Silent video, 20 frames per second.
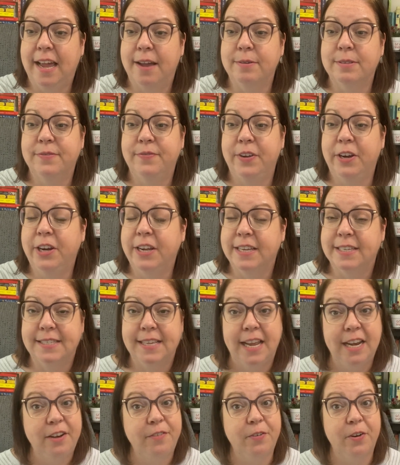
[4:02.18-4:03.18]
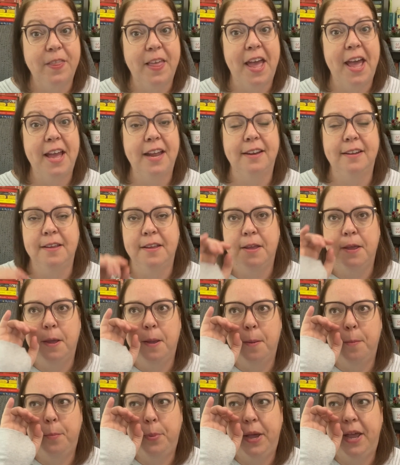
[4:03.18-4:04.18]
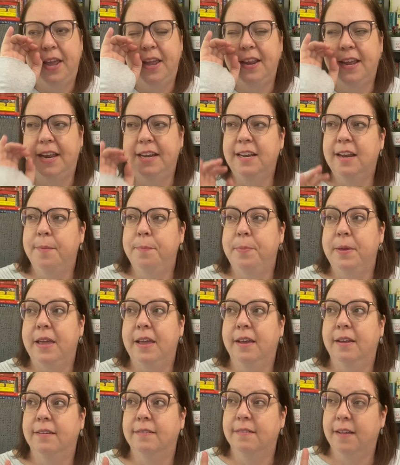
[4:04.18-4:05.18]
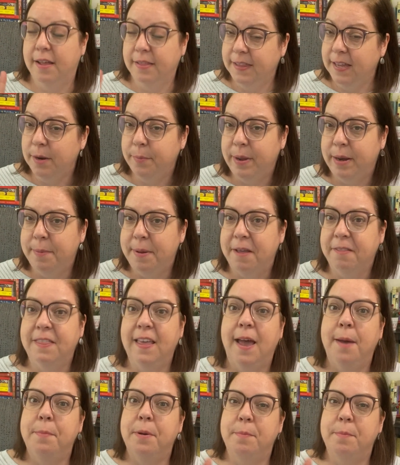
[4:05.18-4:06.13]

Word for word: I was very excited for that. But it ended up being a little bit about that,